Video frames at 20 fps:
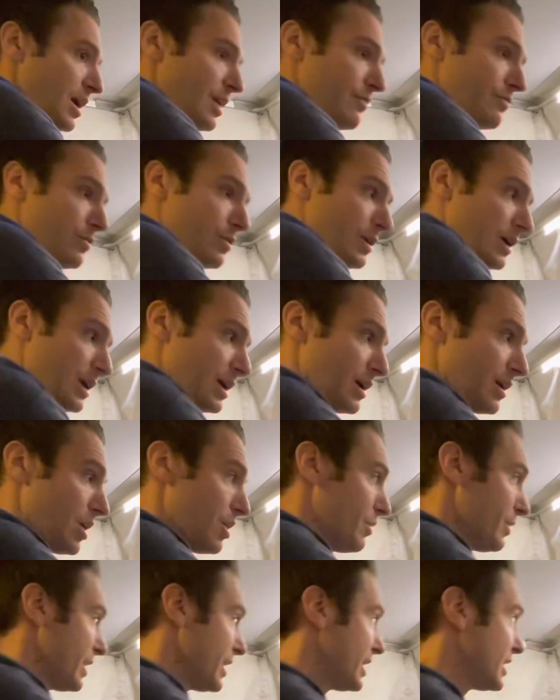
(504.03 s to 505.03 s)
We're gonna go
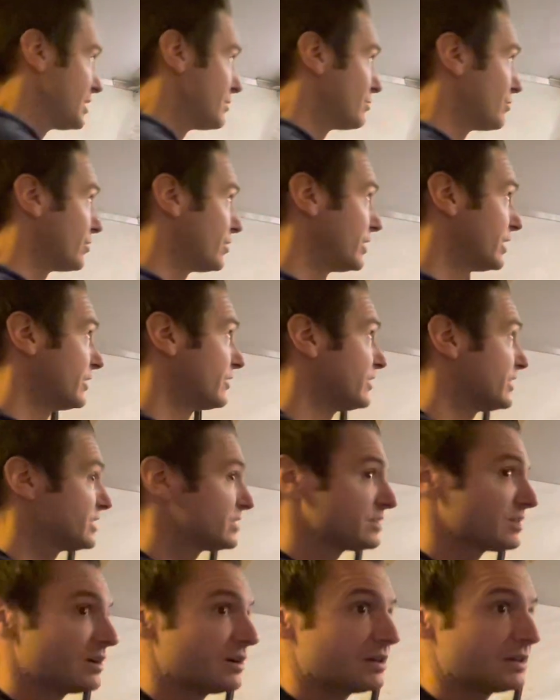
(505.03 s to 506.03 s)
ahead and bring this
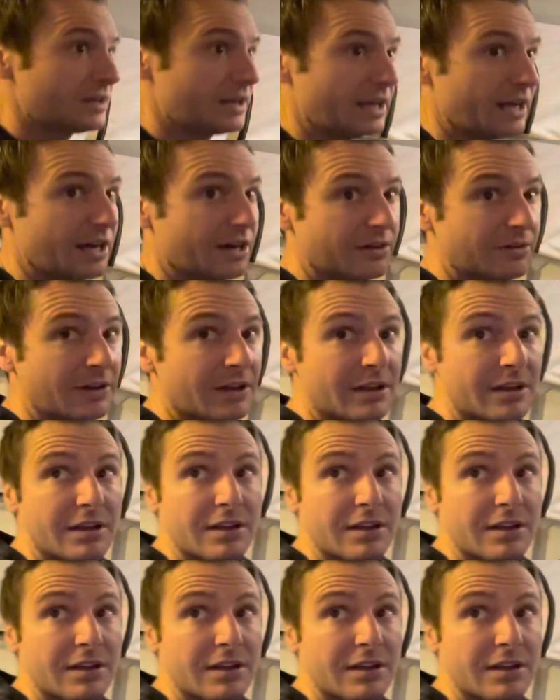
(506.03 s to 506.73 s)
on down.